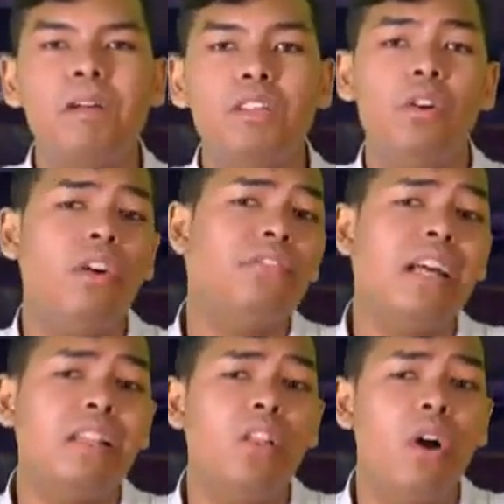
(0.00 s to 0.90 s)
of
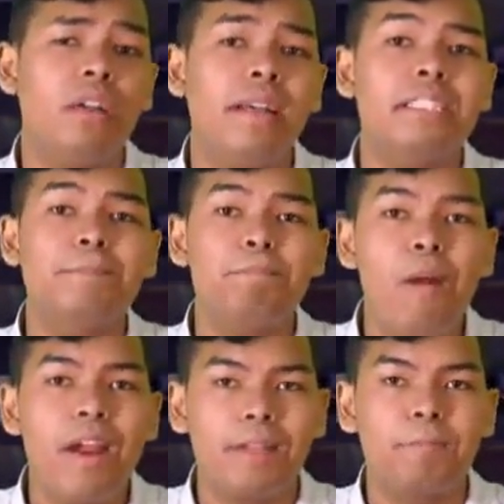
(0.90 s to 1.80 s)
that longest
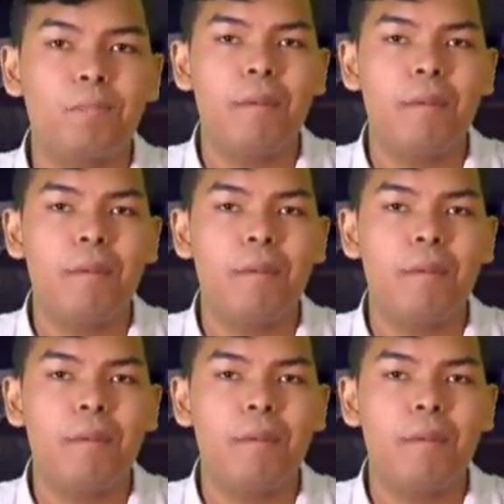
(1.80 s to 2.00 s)
part.